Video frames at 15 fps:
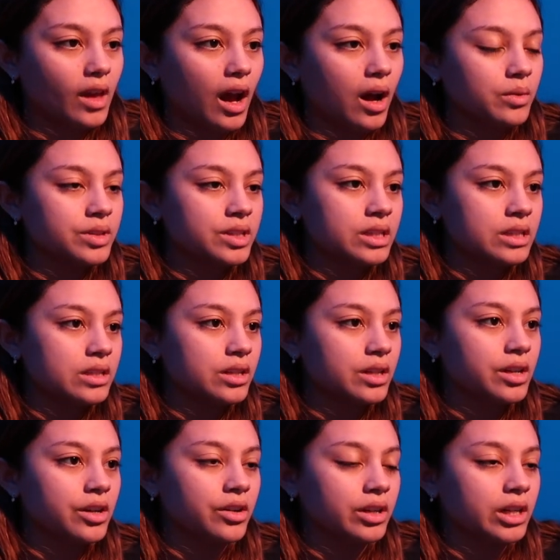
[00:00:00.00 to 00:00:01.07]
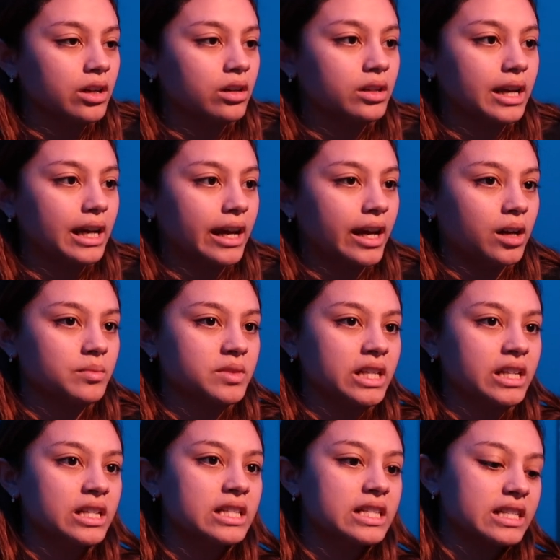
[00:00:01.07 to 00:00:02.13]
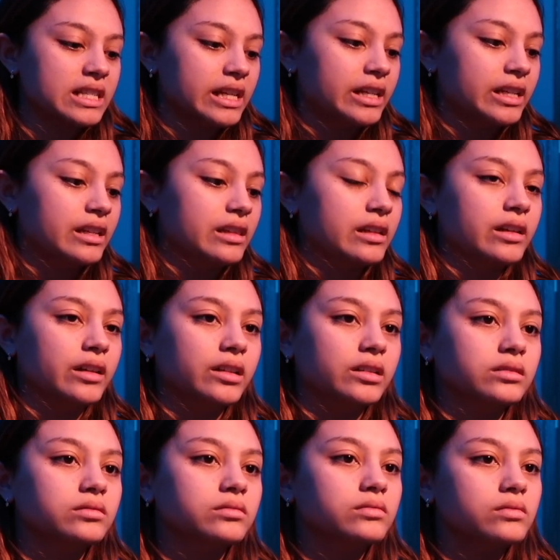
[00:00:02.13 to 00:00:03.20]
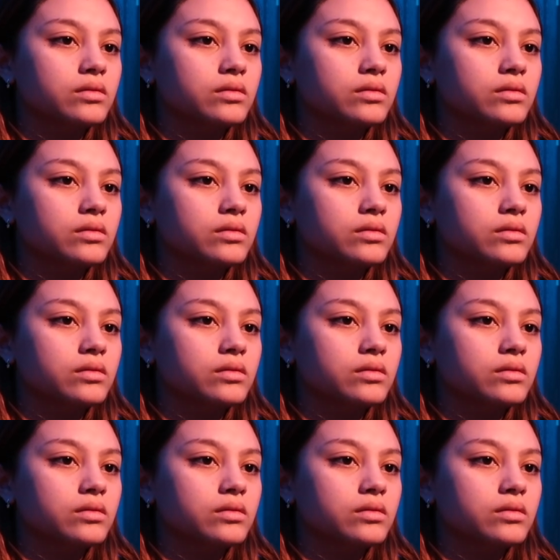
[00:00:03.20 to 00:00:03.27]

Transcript: I was in security on cams. I didn't see anything.